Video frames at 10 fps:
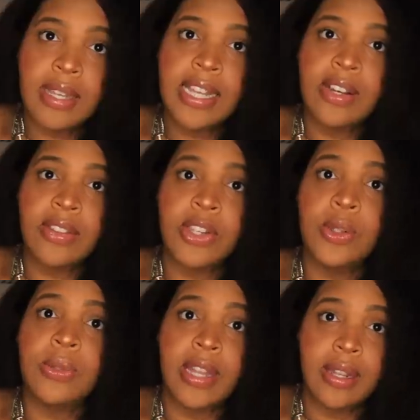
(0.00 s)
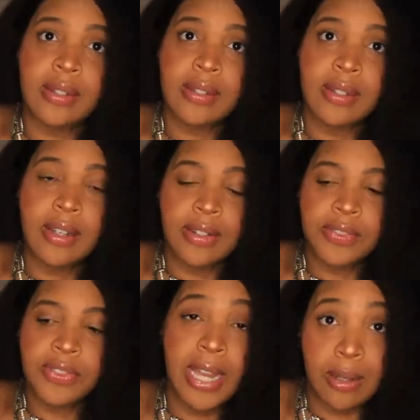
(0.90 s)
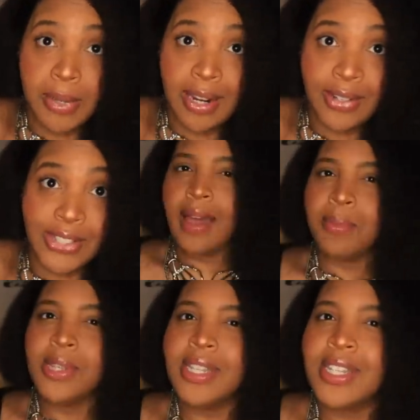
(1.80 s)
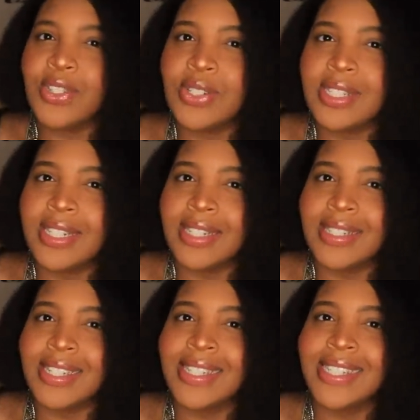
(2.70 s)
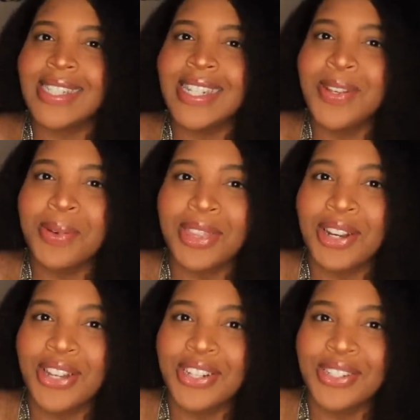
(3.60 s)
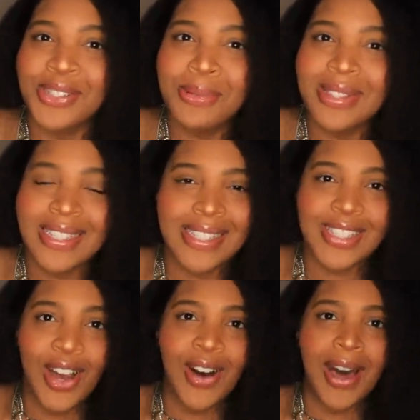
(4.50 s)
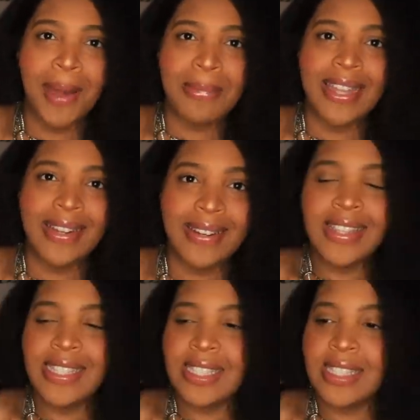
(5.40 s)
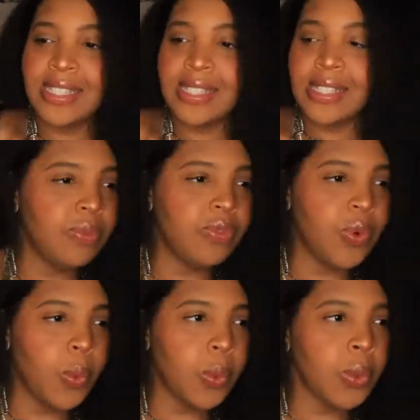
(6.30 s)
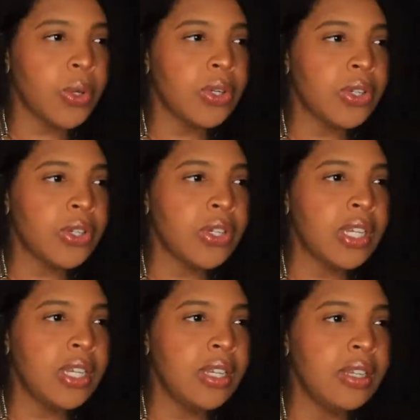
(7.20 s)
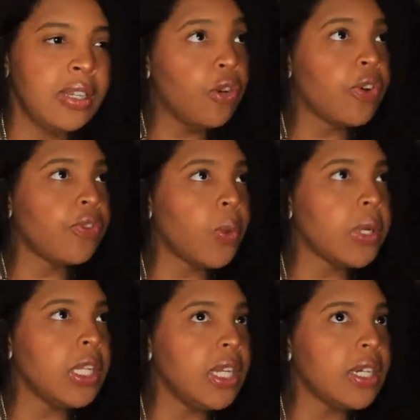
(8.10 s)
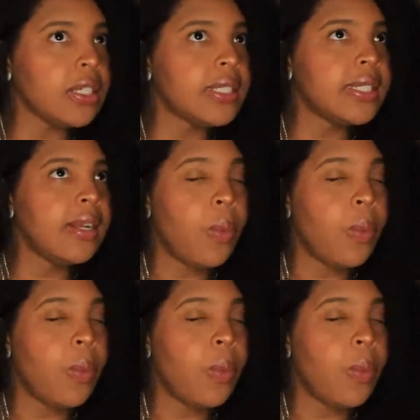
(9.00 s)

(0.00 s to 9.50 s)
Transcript: here in the new land of Michael Myers. I'm really interested to see what they're gonna do with this, y'all. I mean, this is over 40 years.